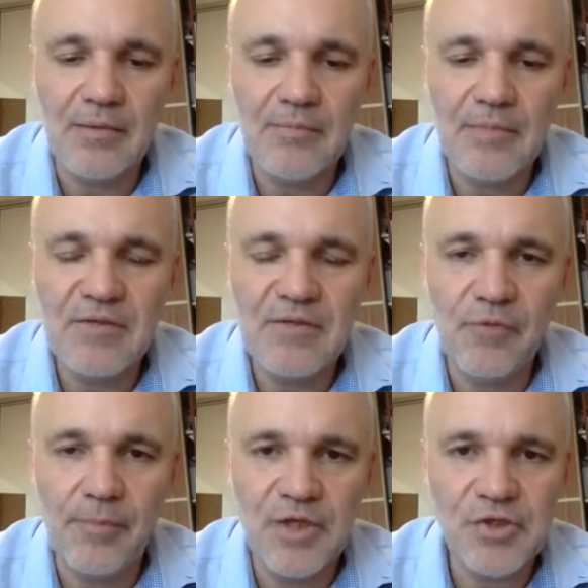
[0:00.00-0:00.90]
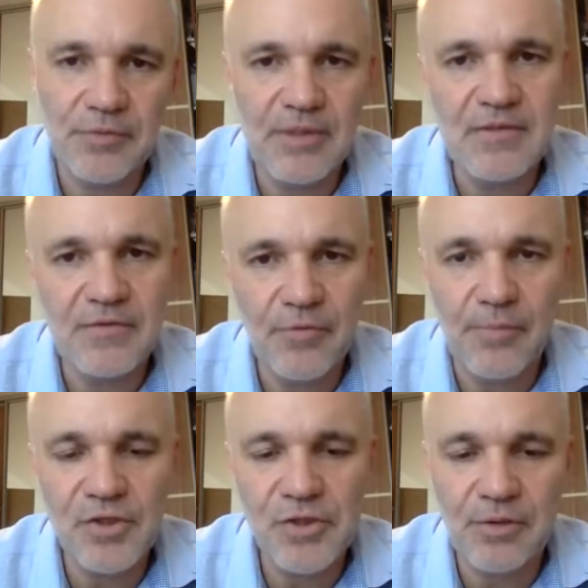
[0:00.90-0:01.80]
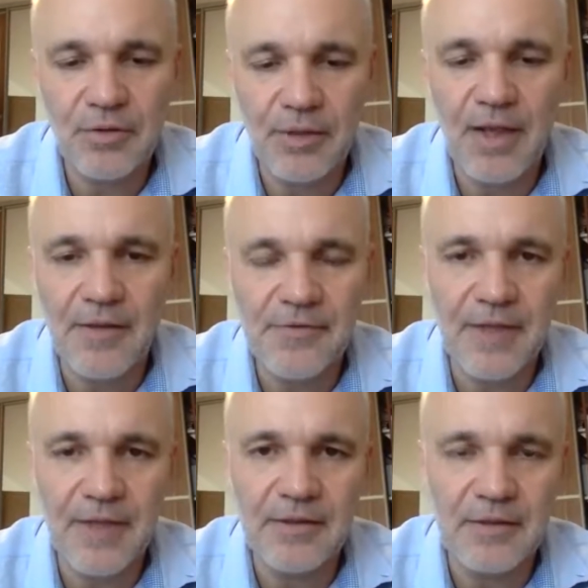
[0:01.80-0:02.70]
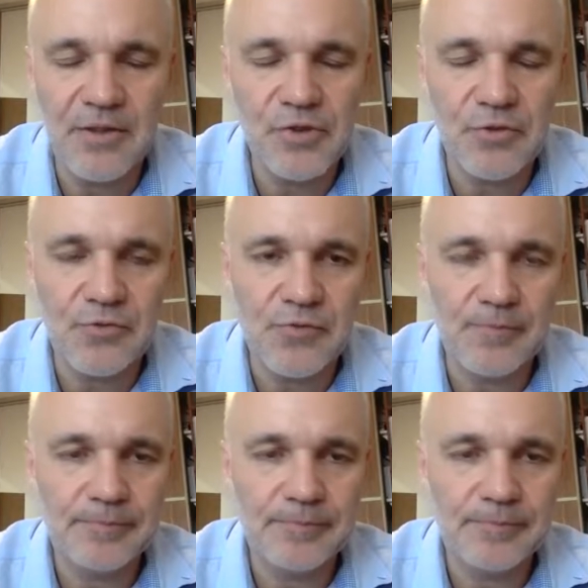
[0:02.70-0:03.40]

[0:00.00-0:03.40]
misinformation, disinformation on health-related issues.